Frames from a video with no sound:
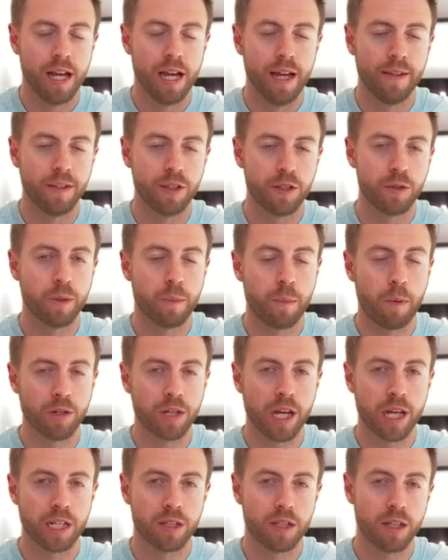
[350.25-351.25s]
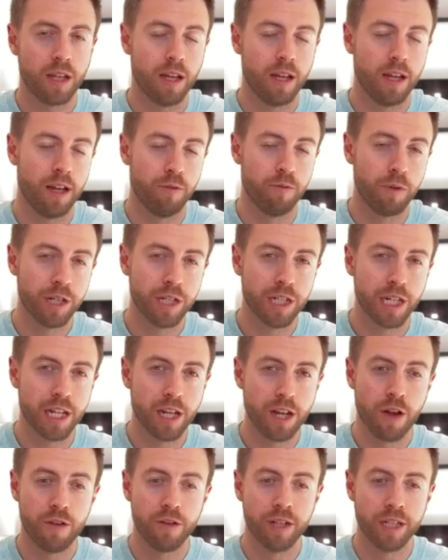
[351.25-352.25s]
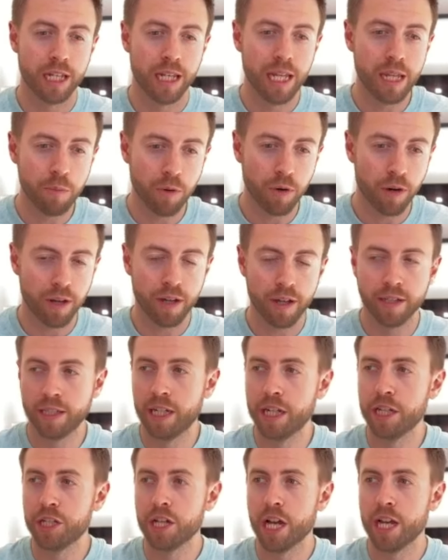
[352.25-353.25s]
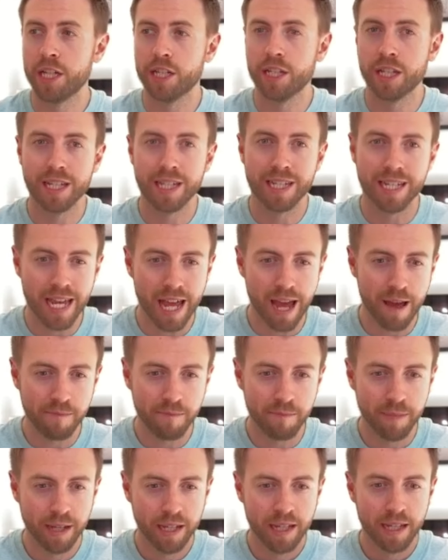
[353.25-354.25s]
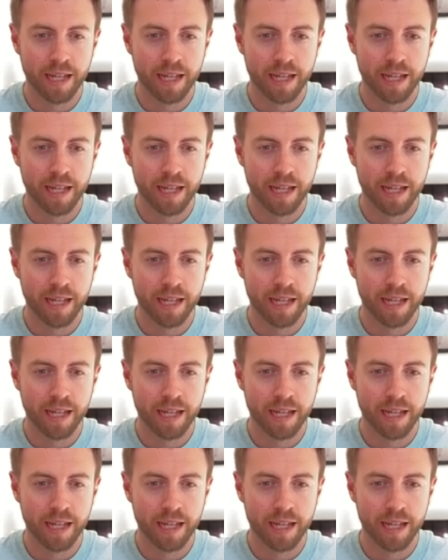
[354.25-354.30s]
And this was a project originally known as Libra, and then it changed to DM.